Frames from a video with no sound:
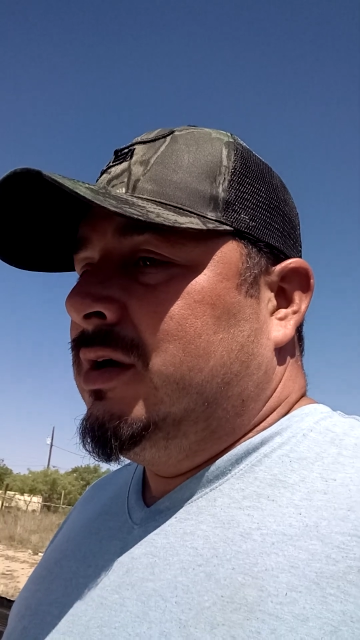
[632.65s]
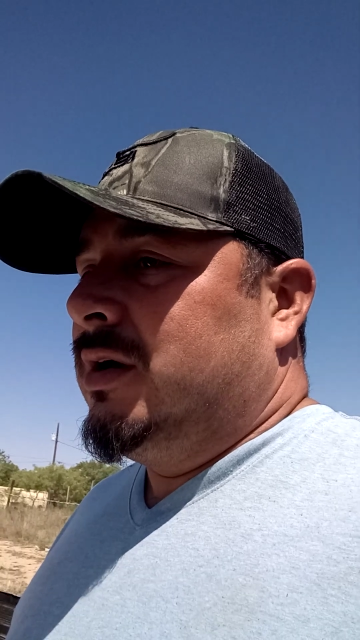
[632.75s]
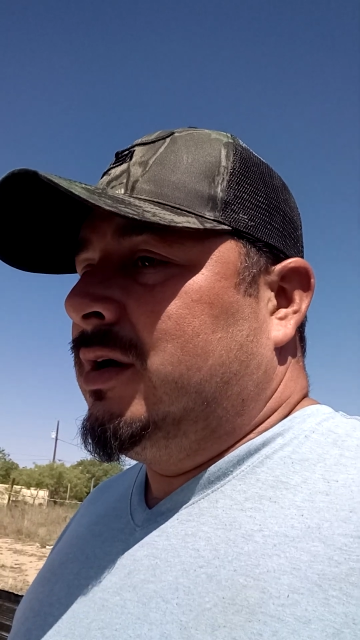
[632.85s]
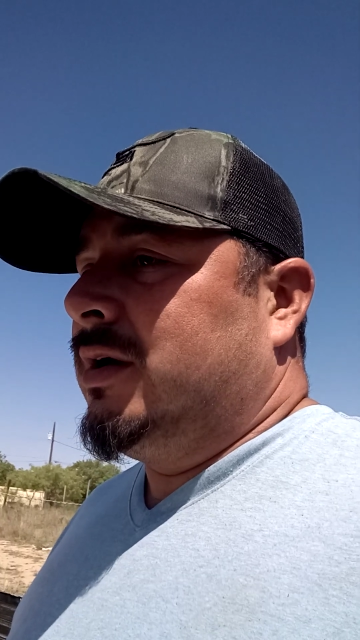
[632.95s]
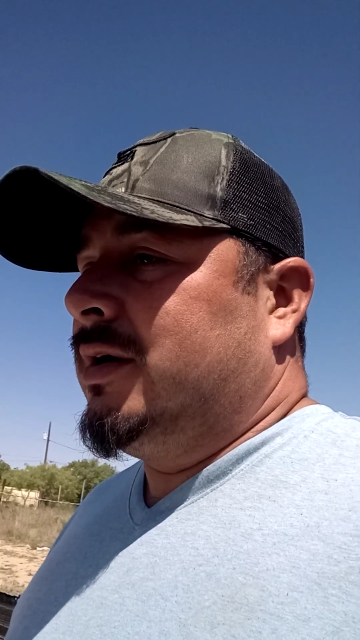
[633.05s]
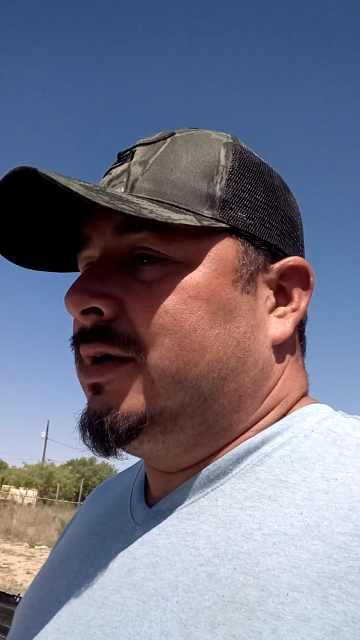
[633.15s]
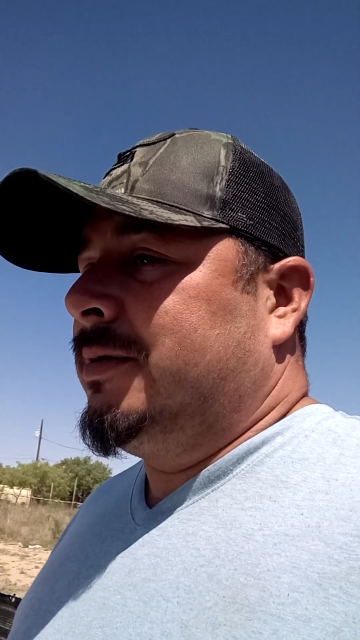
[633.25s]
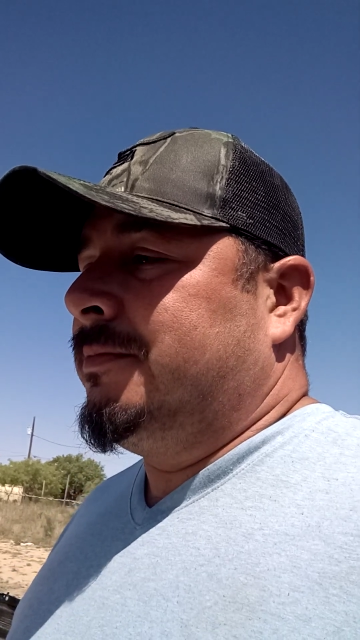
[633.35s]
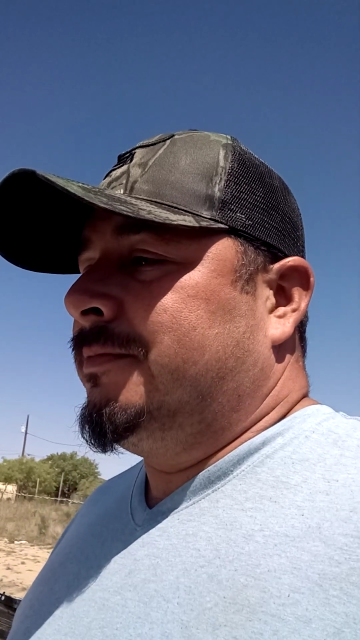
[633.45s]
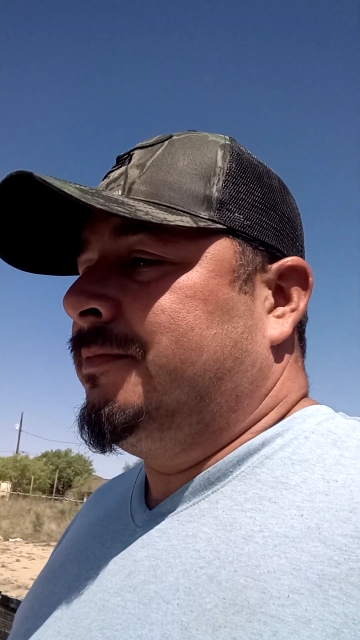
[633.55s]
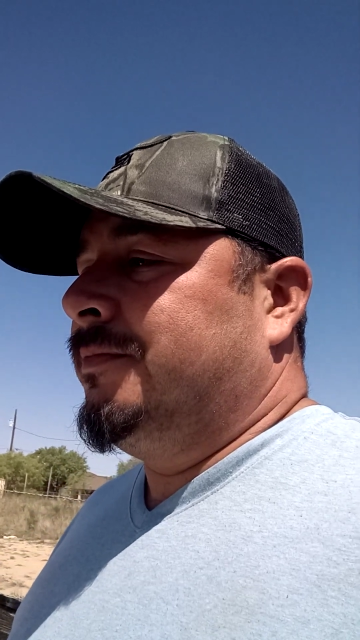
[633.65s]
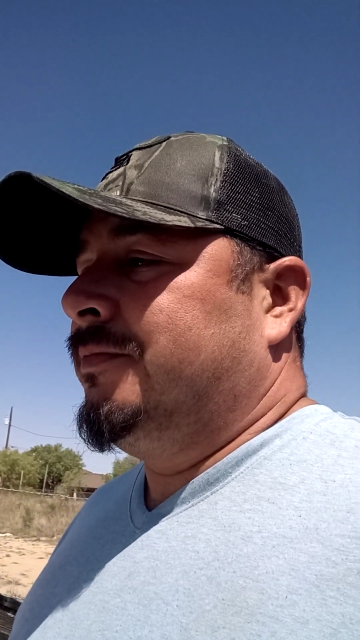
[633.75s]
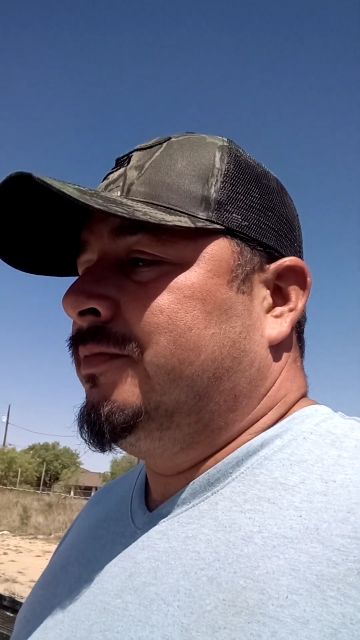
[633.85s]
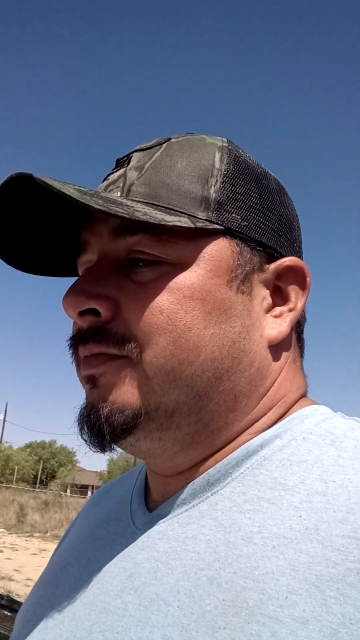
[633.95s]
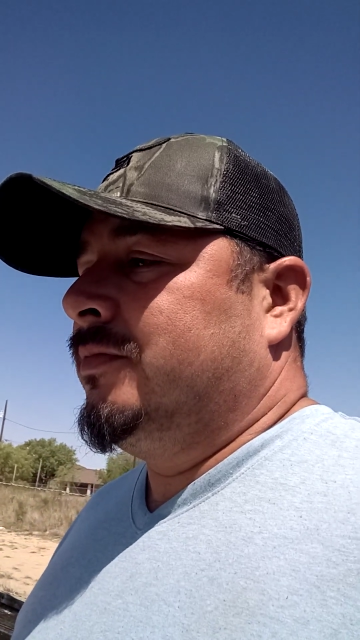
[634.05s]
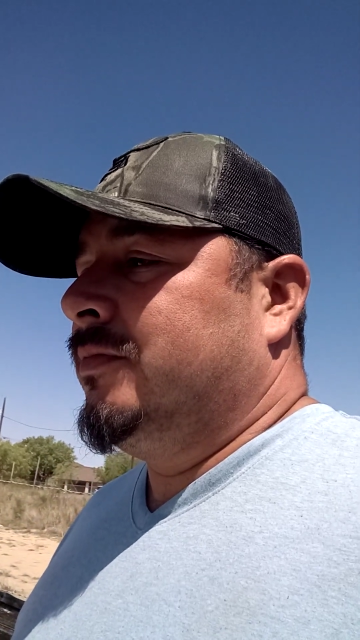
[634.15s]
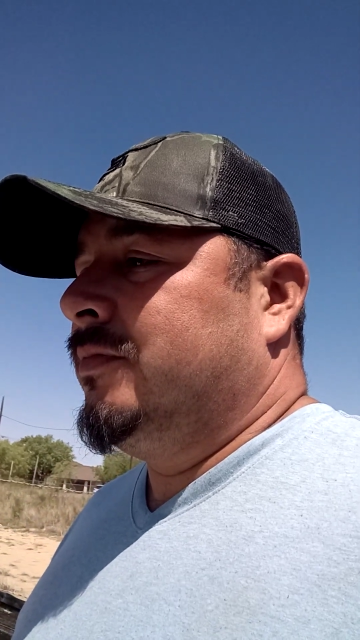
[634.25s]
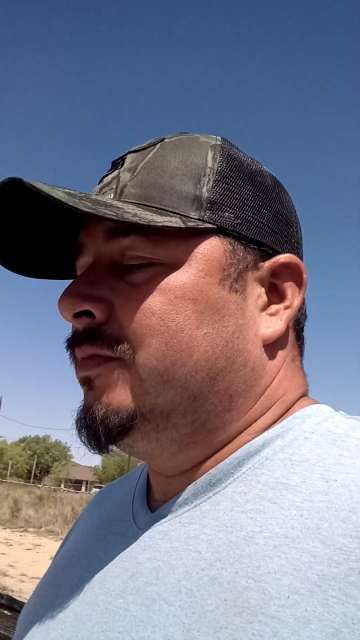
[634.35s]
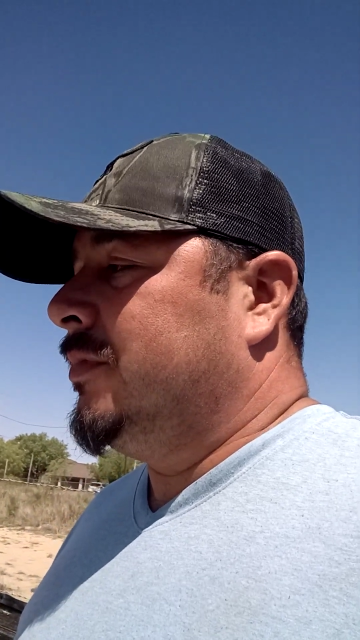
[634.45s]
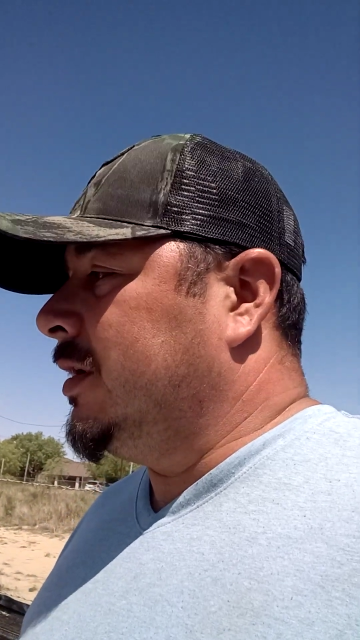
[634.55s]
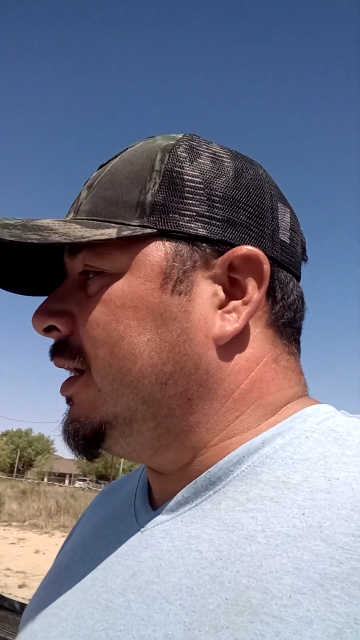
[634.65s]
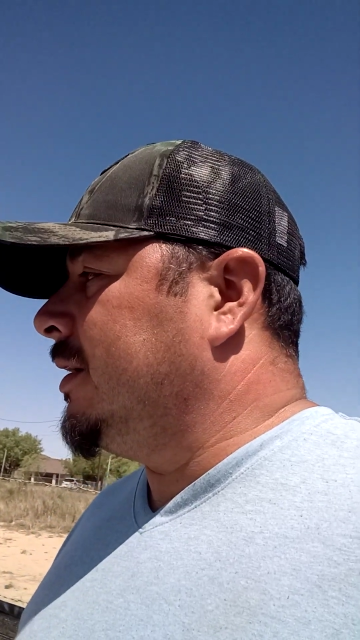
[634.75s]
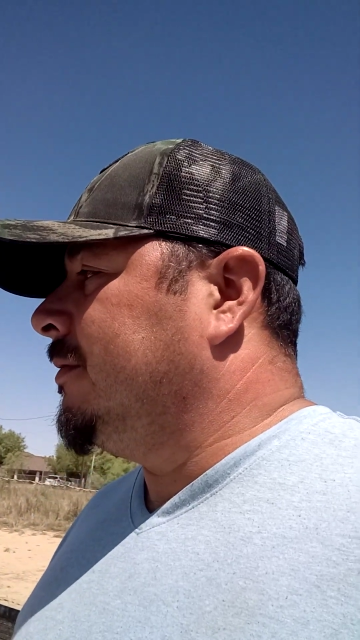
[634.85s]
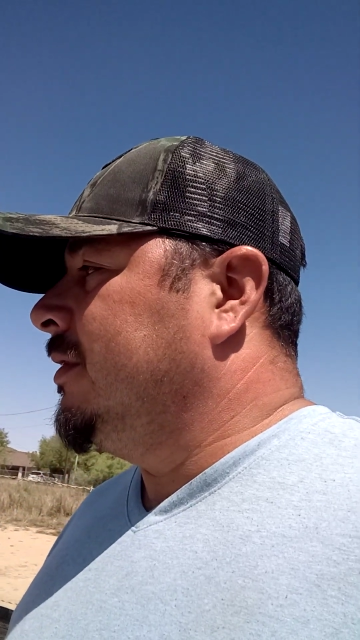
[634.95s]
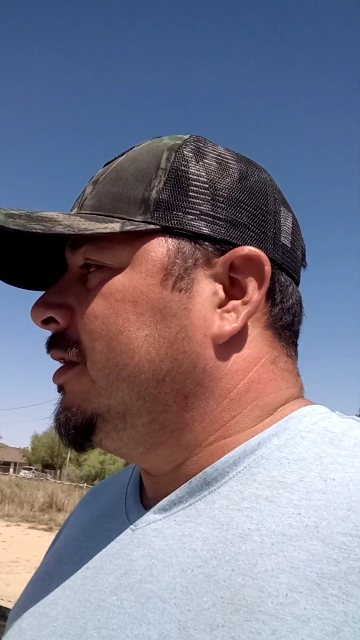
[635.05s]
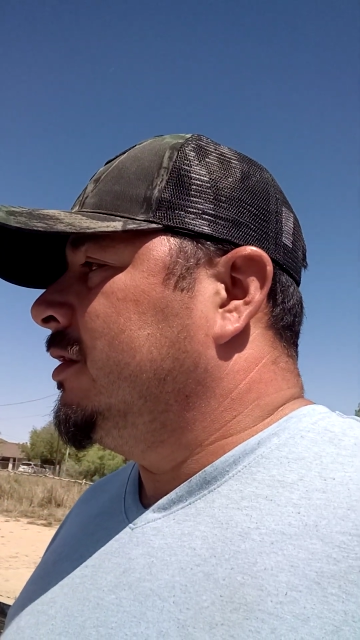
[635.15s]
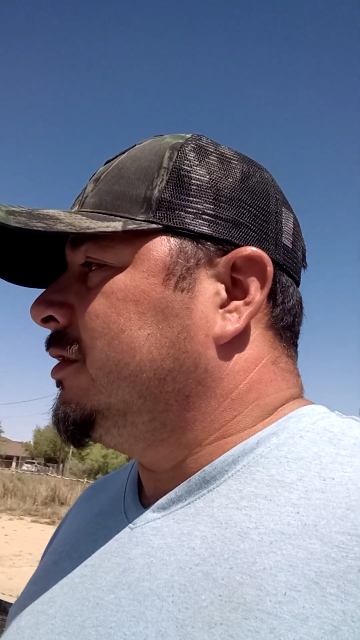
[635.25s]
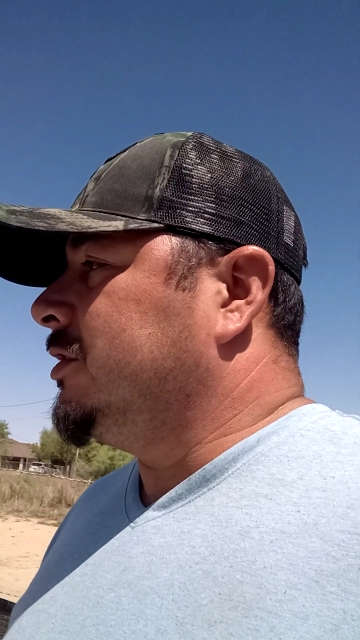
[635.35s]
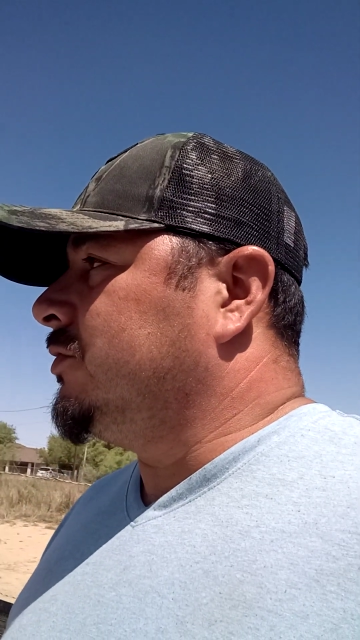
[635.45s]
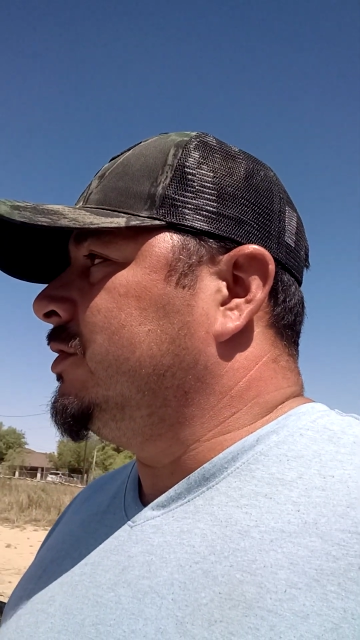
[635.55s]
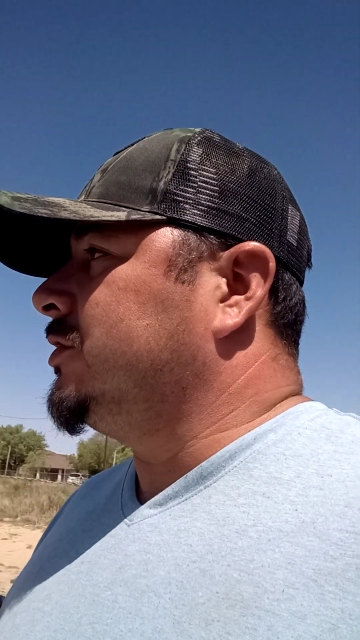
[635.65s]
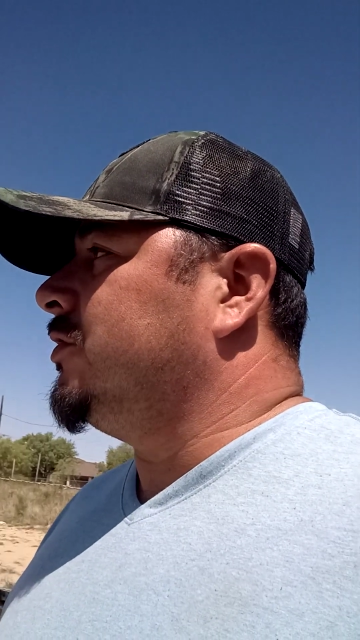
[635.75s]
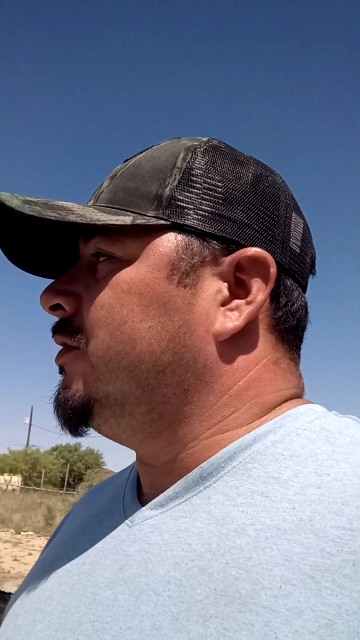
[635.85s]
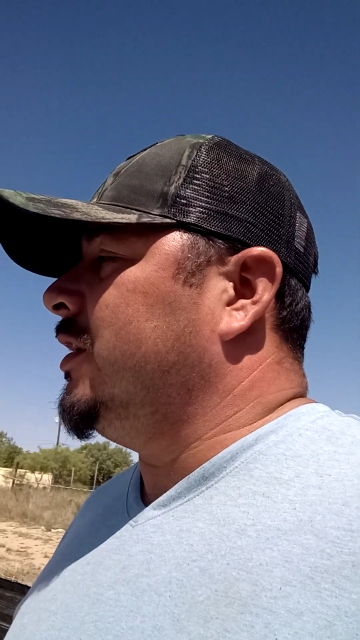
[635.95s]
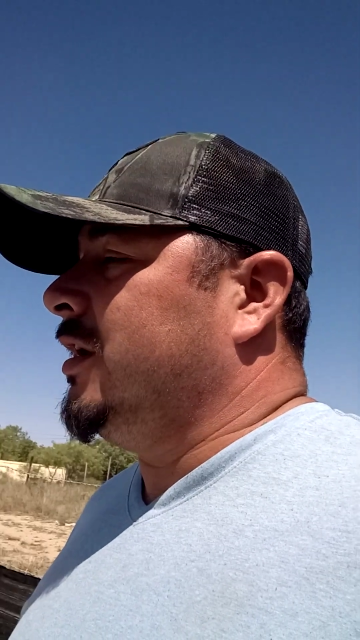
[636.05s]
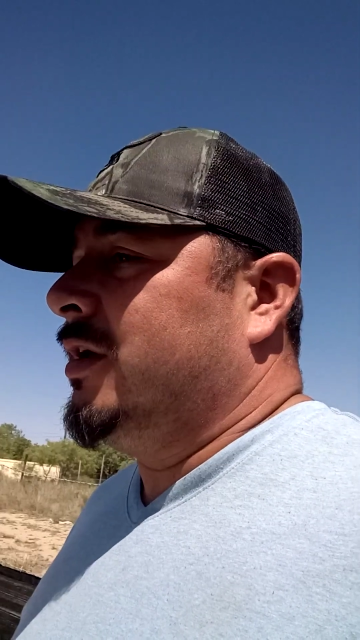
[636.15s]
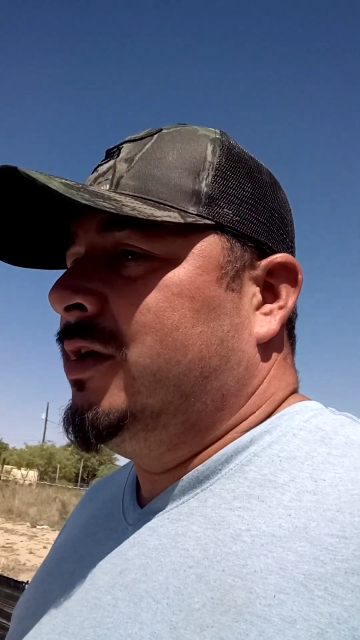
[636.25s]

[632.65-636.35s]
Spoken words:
But yeah, this one's already